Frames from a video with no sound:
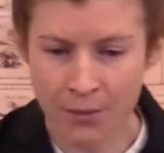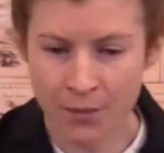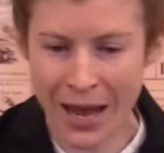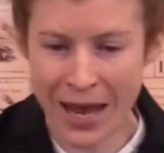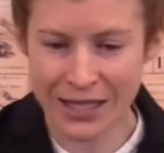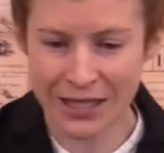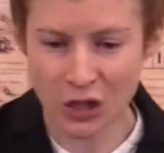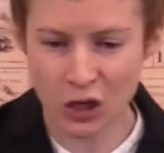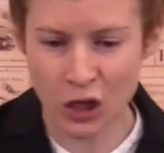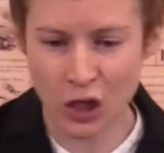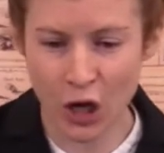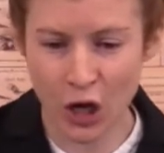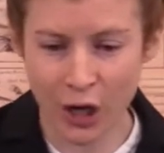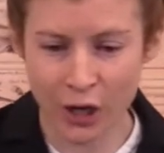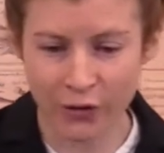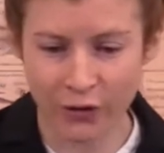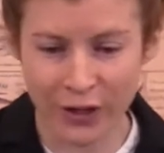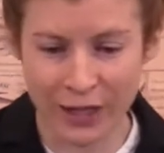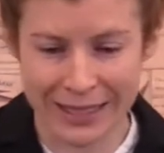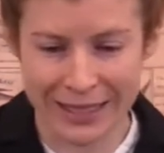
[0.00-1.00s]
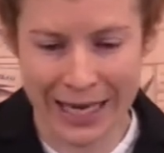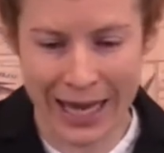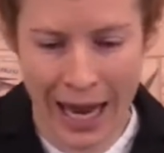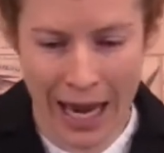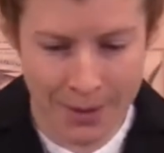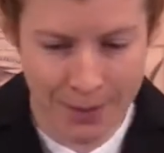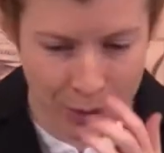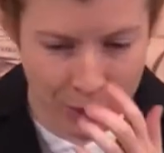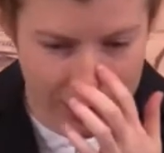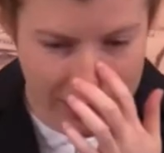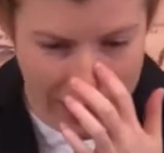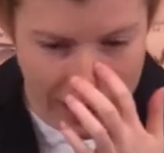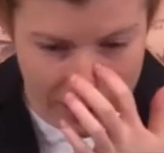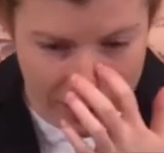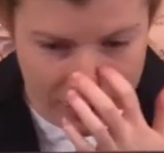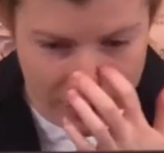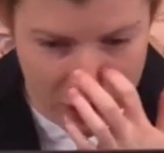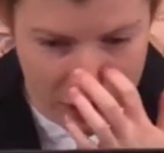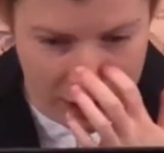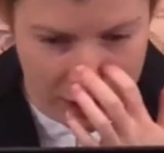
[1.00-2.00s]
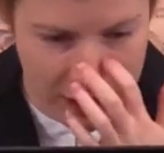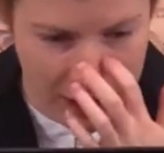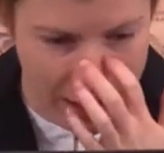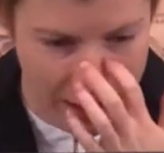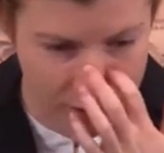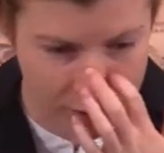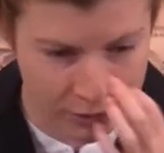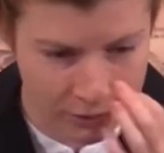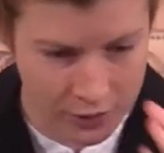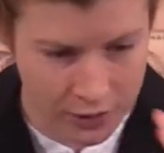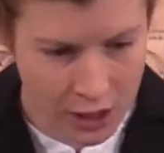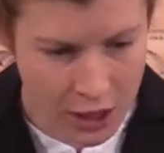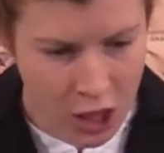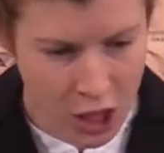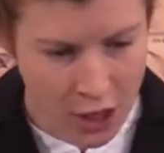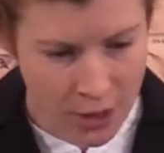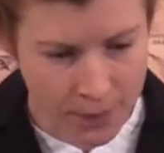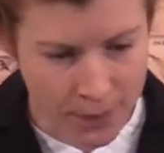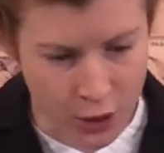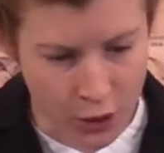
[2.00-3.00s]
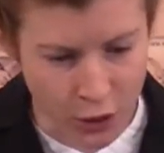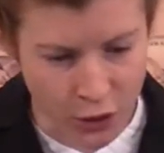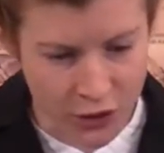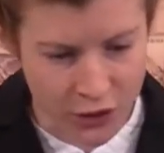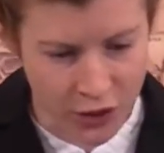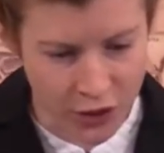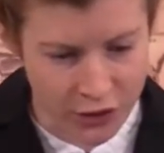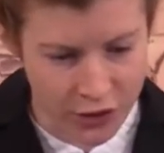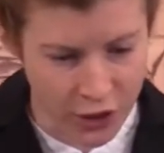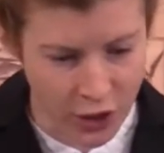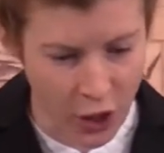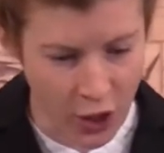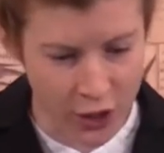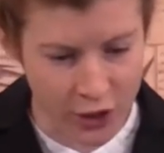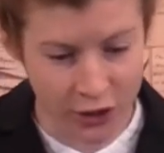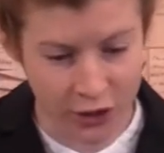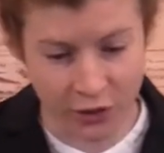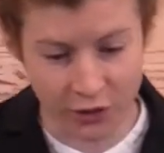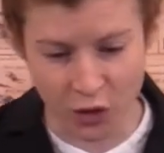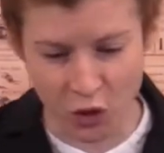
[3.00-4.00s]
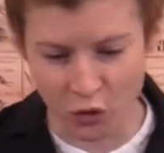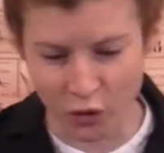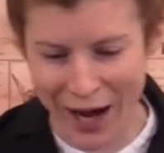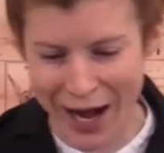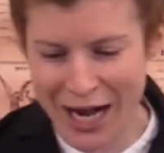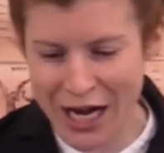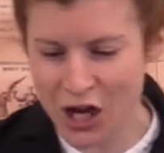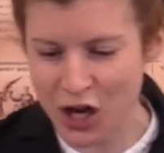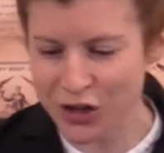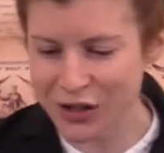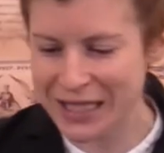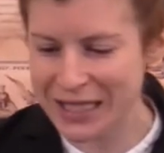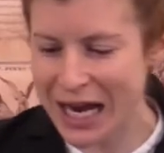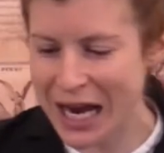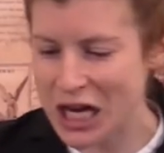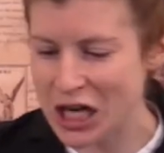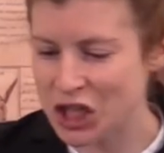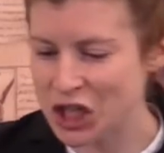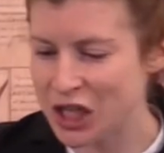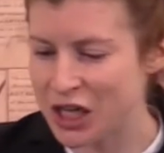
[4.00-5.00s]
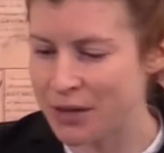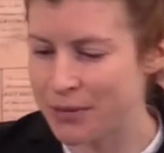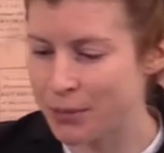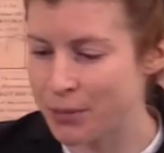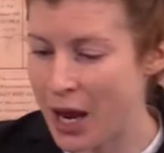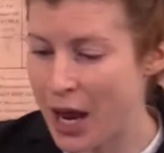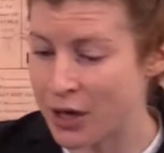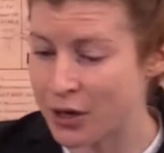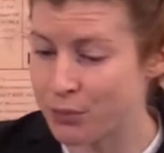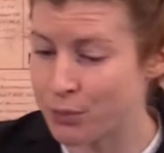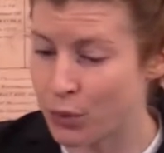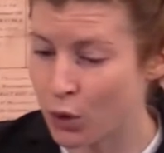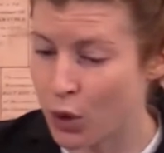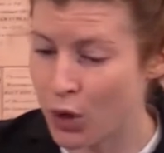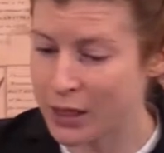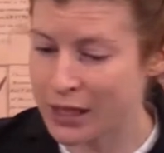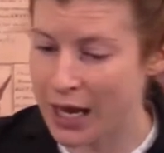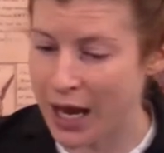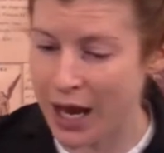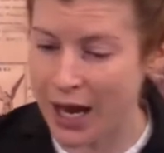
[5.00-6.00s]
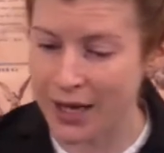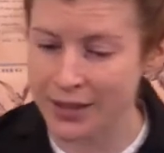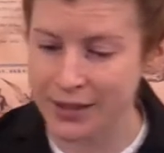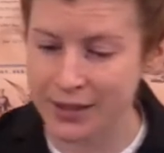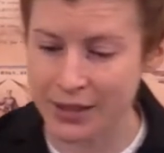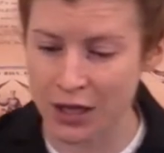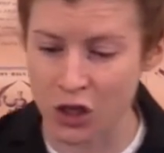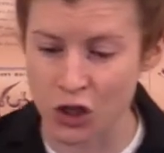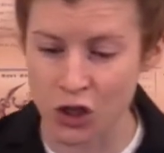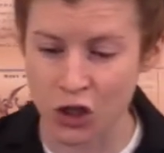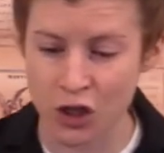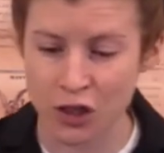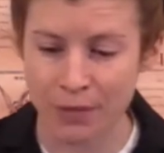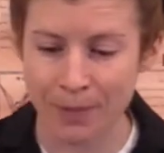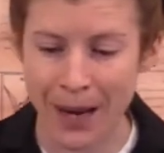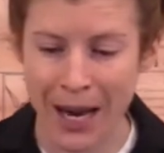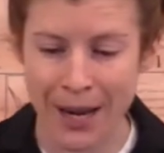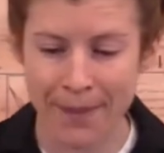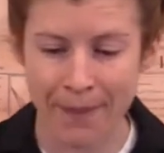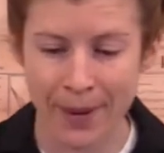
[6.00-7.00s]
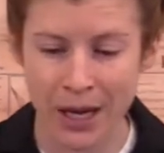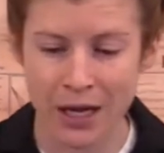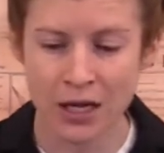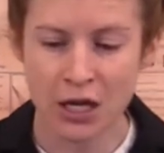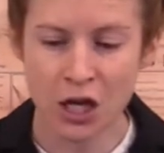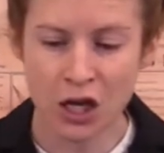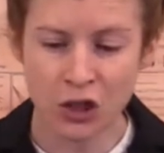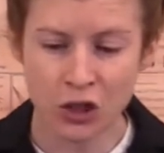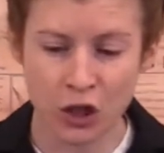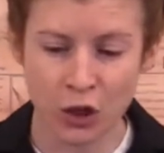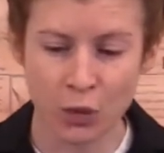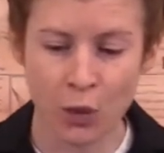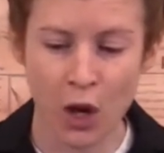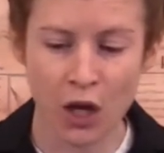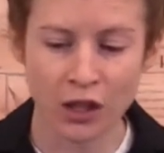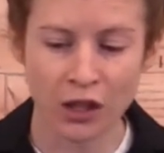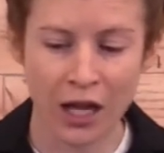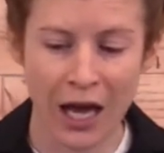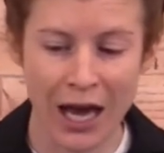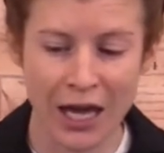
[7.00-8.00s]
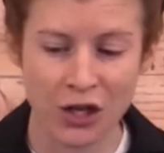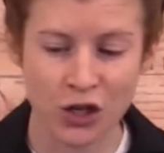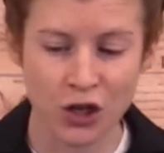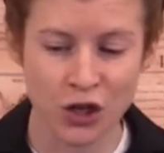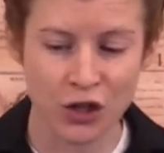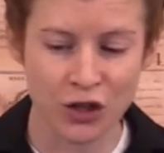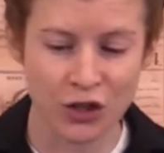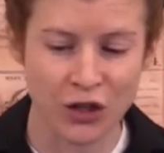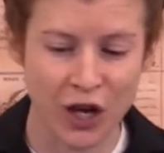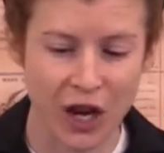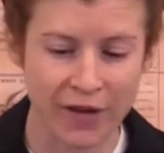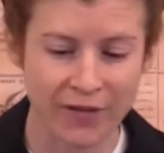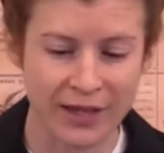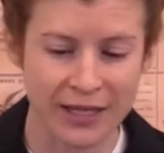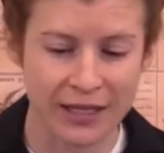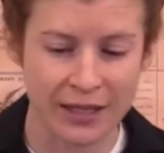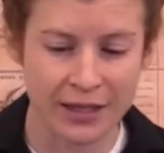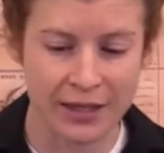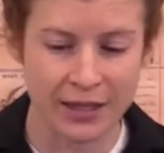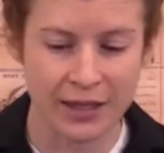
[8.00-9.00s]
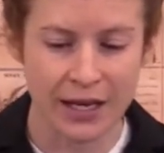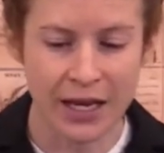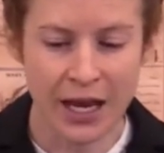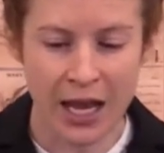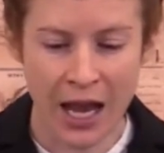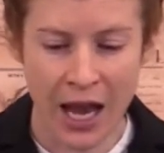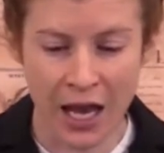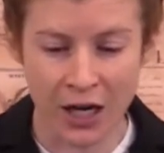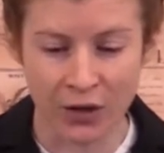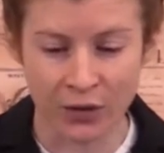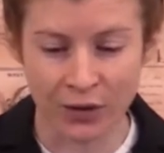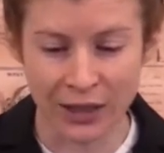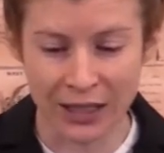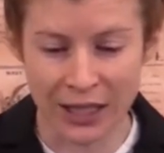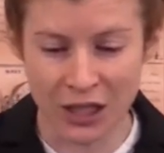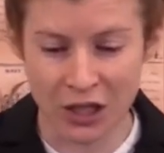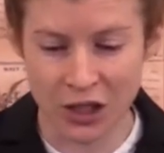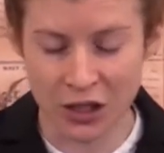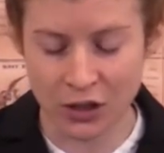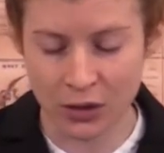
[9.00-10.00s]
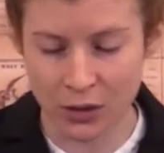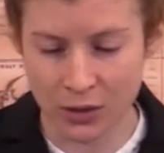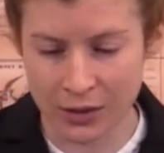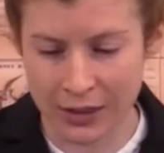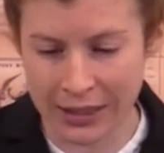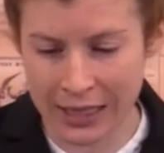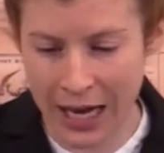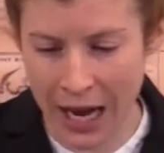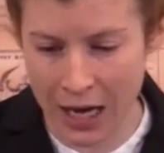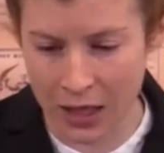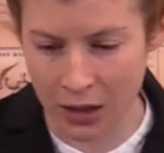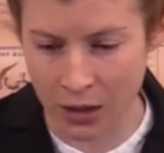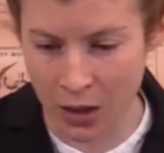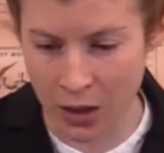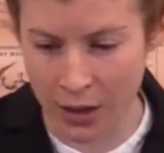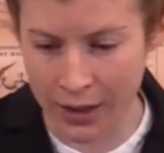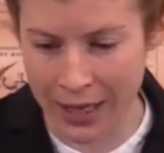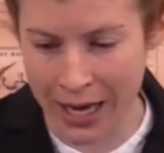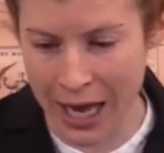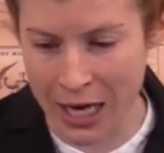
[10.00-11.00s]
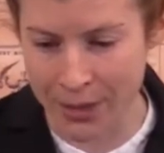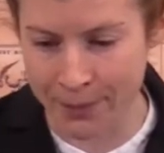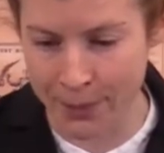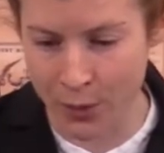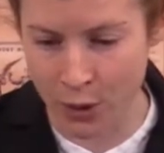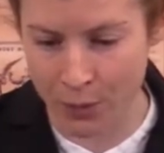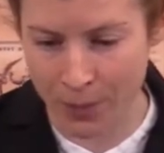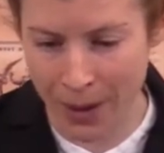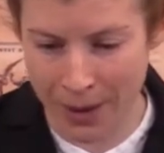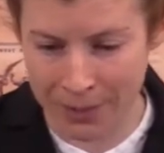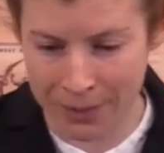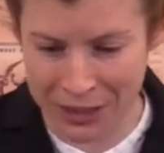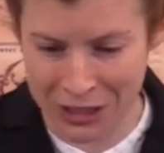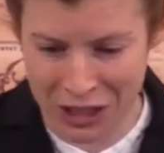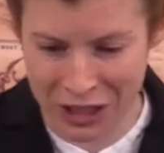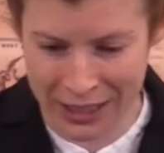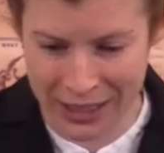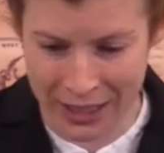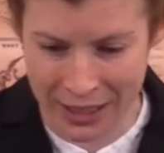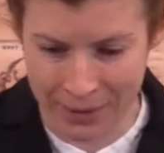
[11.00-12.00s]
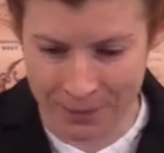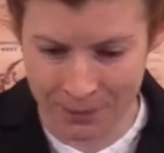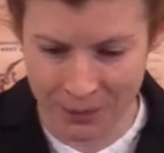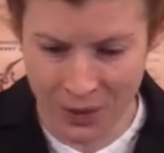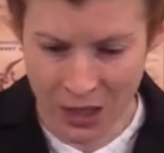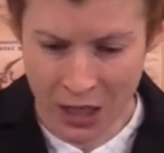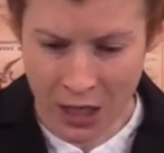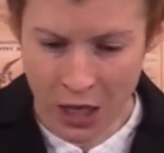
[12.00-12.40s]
best known for its cable television channel, but also the owner of a radio station and broadcasts a newspaper, two online news services, and a religious goods catalogue and a book publishing arm.